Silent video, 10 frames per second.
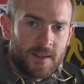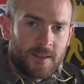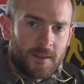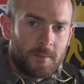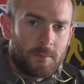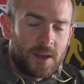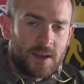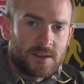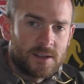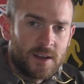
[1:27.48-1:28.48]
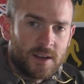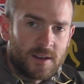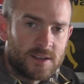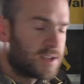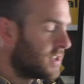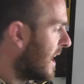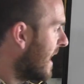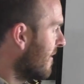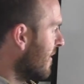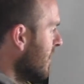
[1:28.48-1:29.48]
then the bees can
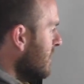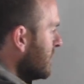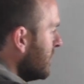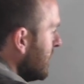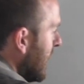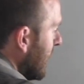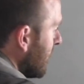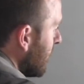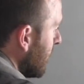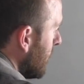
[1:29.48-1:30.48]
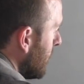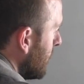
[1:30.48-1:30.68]
starve to death.